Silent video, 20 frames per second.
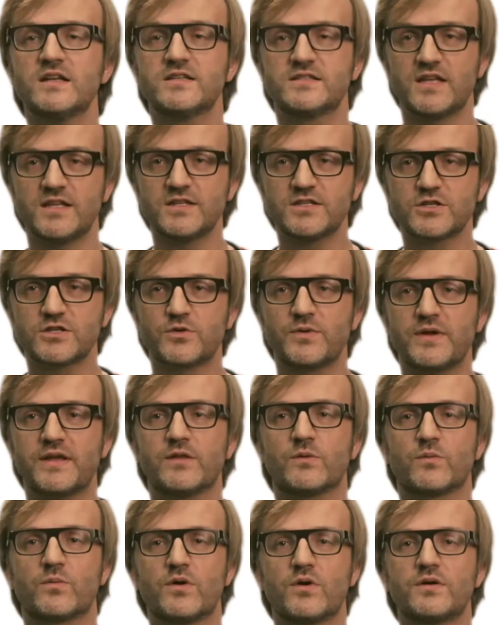
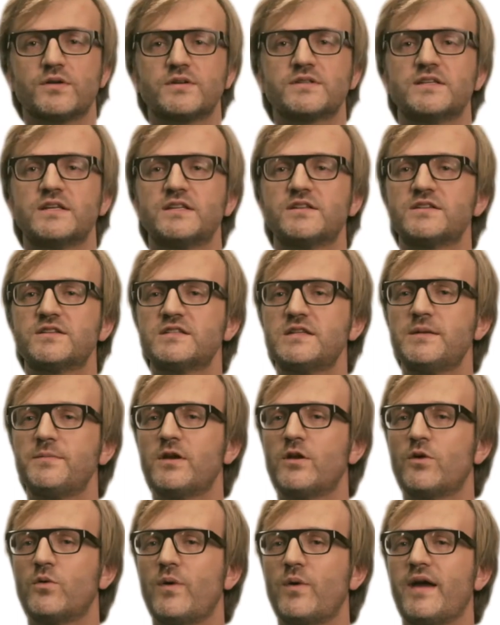Sunscreen works in a
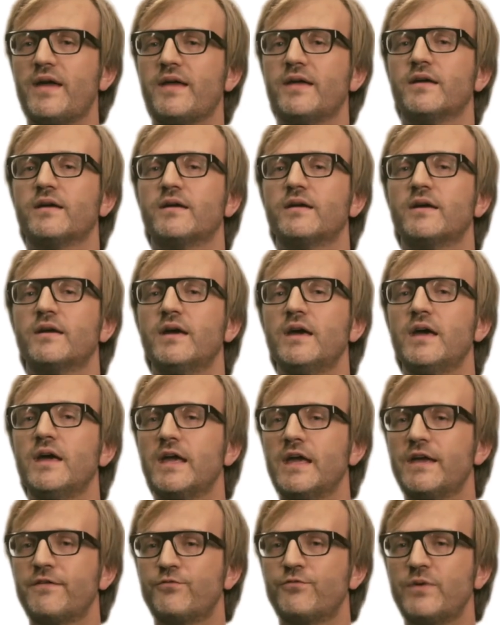similar way.
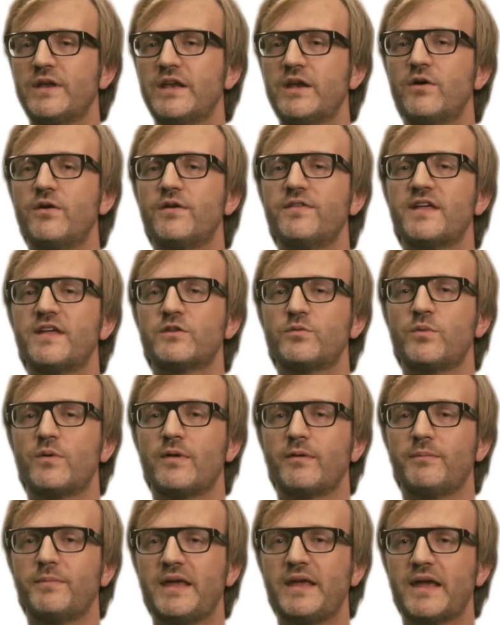If we know that
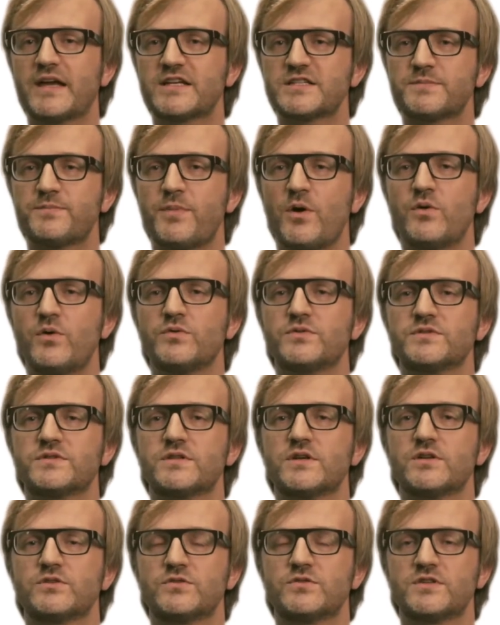we will be
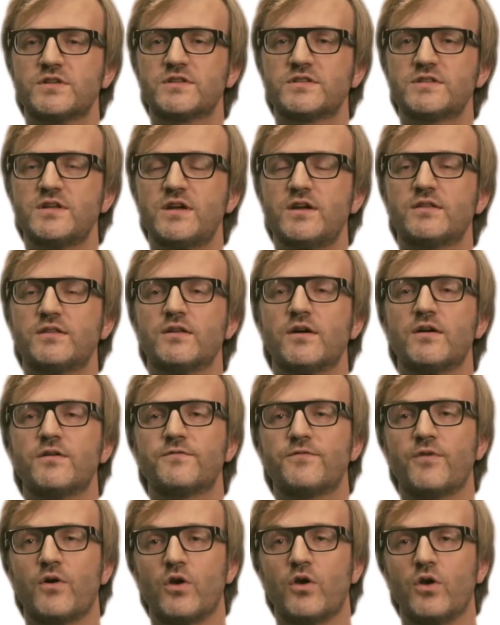exposed to the sun
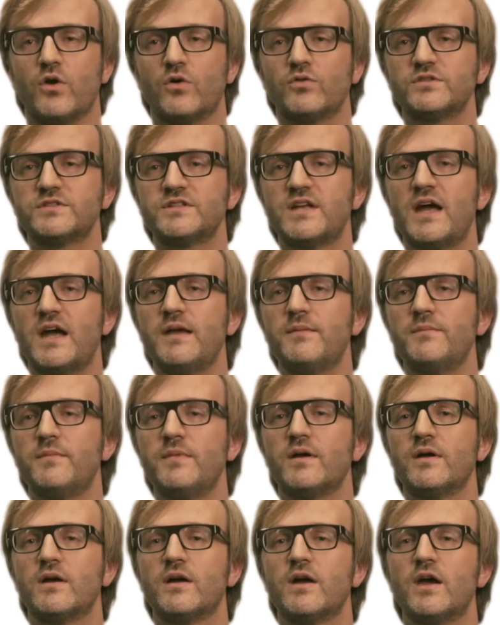for a long
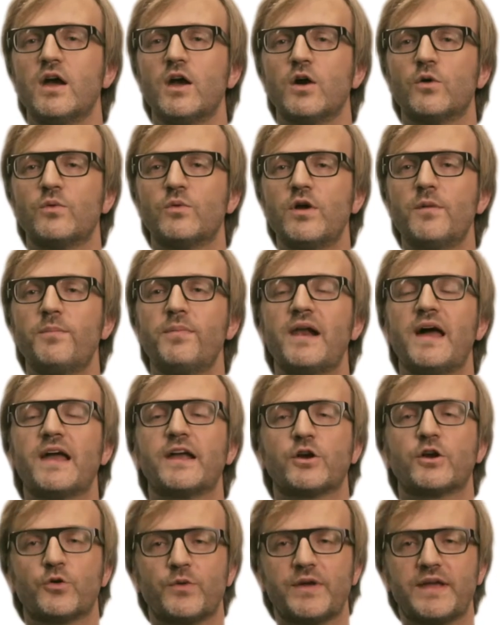time, we
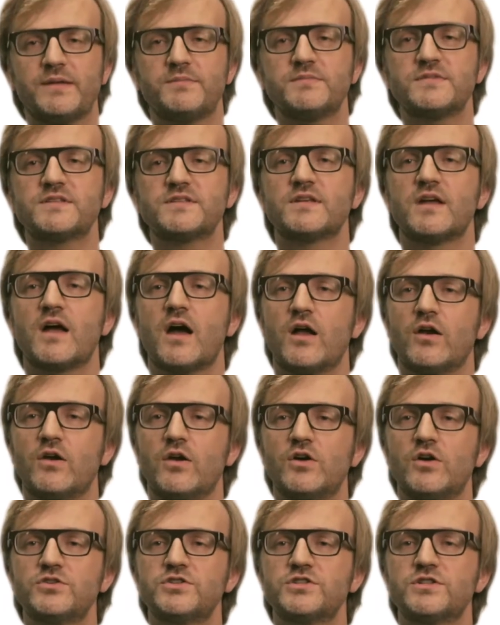apply creams
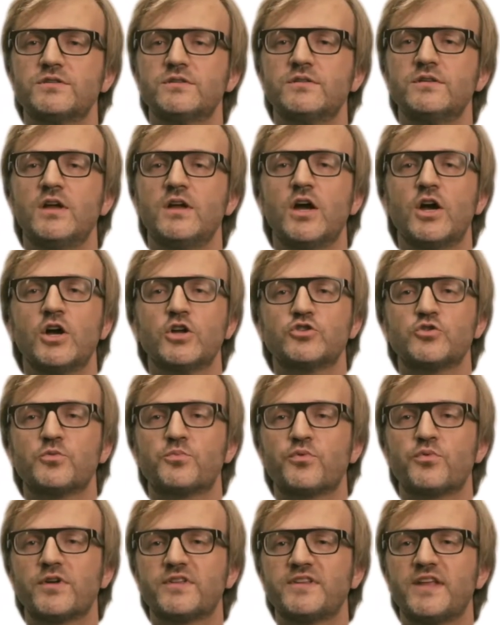and lotion
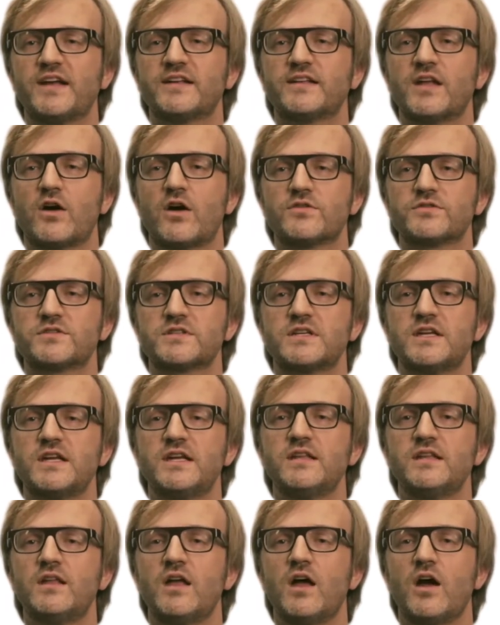to protect our
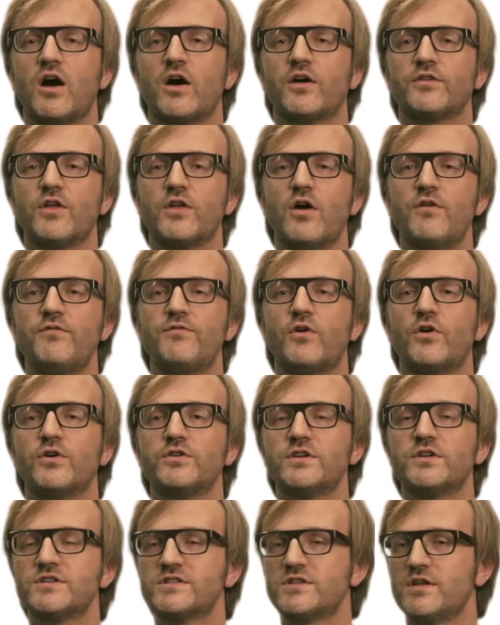skin and
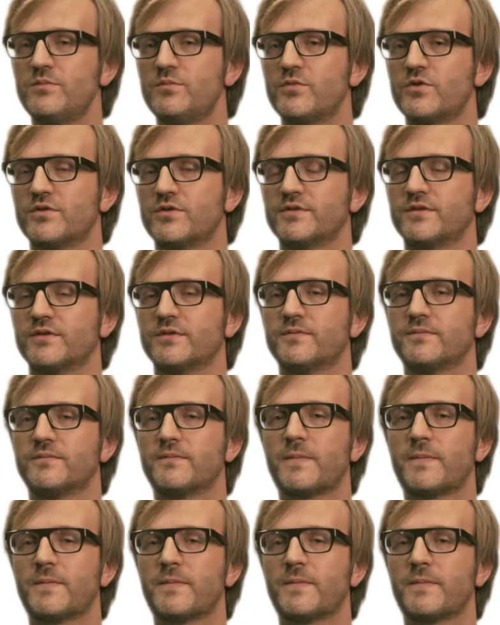avoid sunburn.